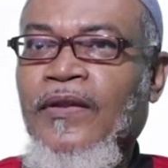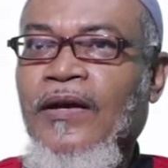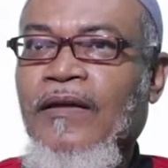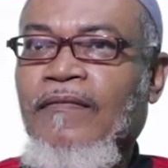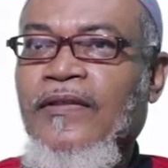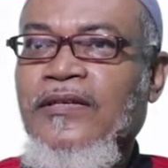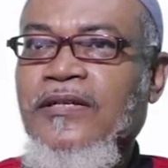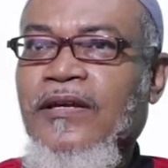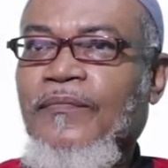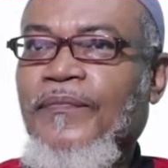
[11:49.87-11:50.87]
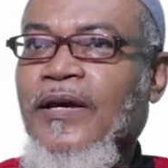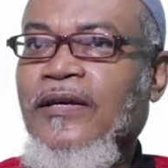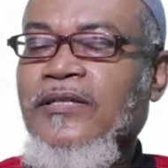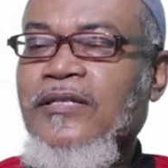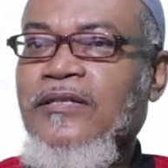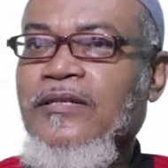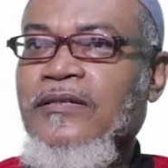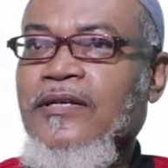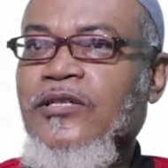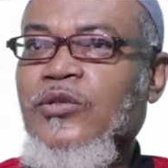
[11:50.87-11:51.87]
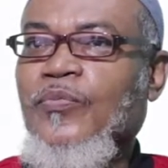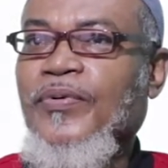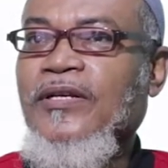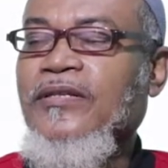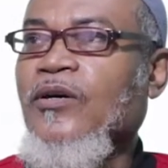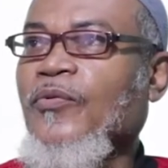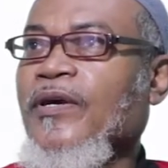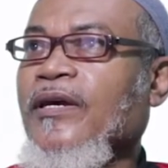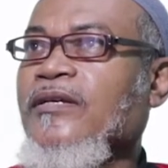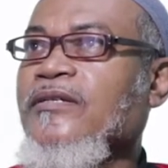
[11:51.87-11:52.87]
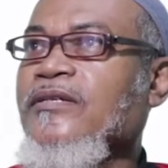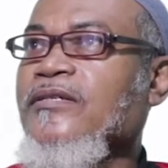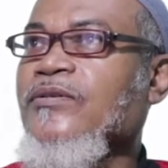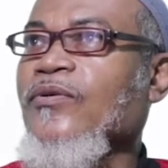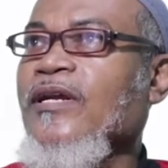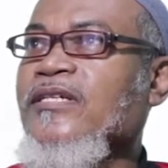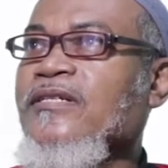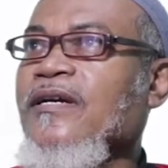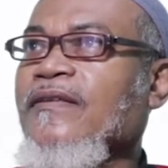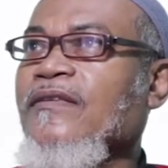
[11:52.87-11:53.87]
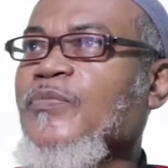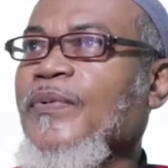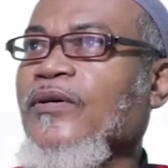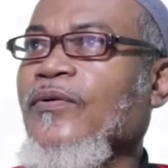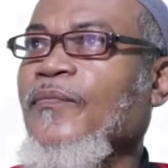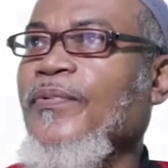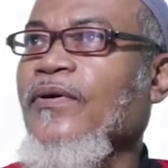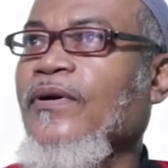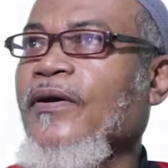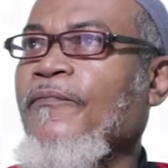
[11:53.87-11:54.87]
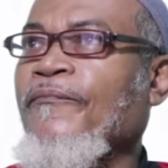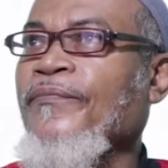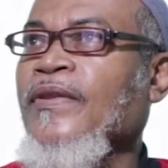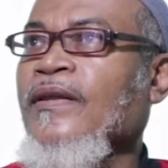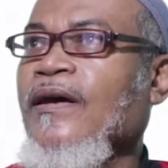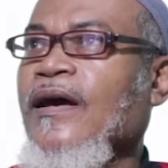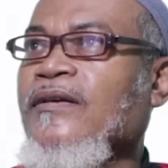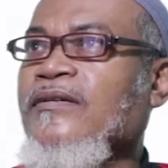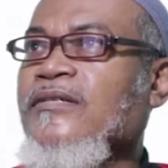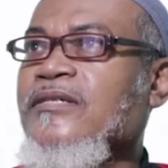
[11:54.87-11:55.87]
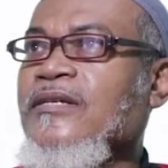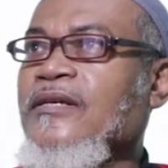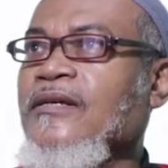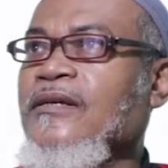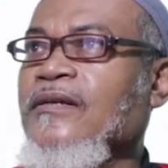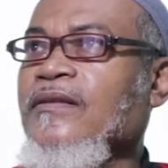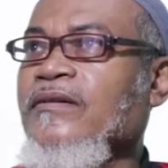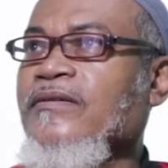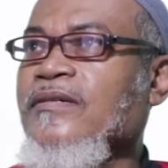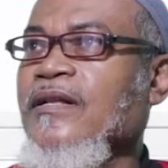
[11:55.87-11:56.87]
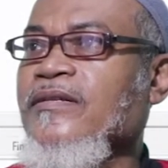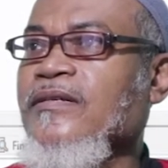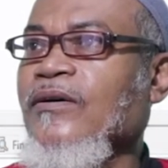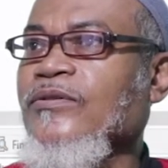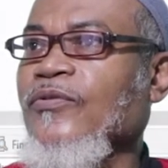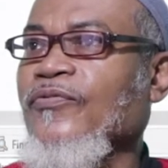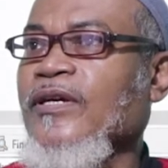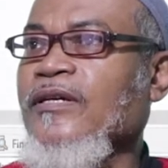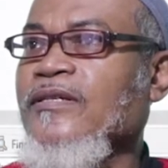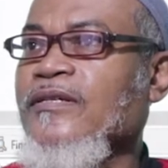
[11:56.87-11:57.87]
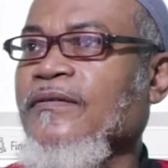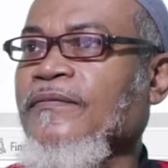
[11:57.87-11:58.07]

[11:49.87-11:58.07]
and this other place just to print the way it is. So let's run this particular program and see the results out of it.